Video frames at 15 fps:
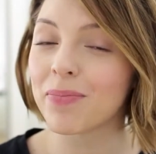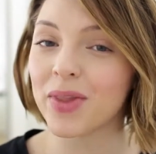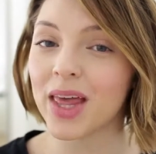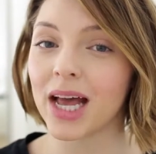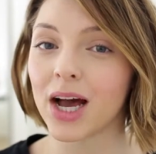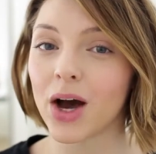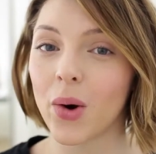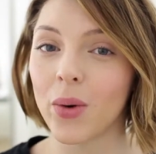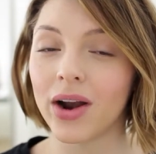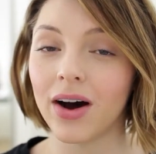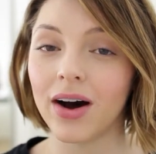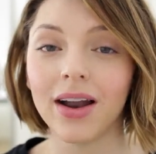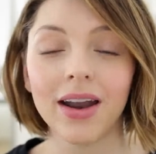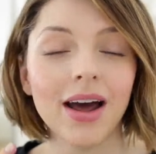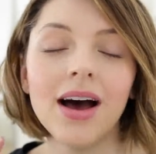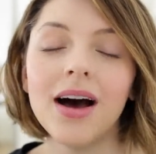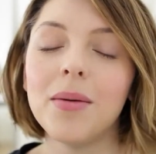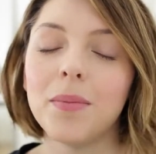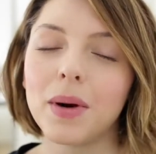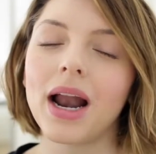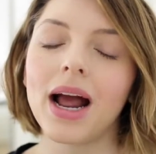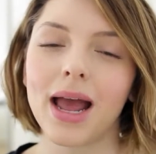thing going on,
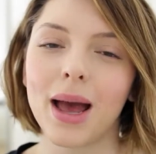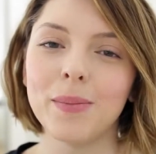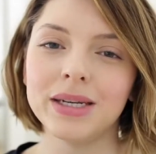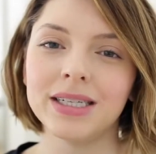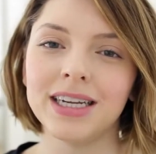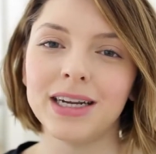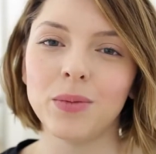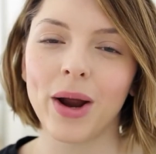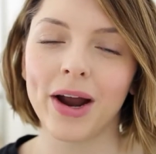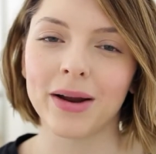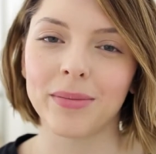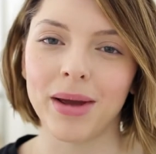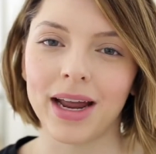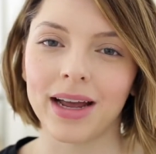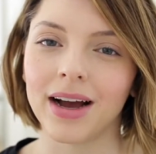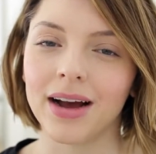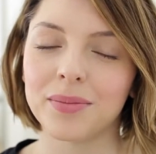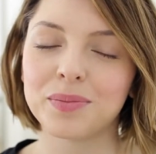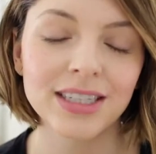but I am indeed wearing makeup.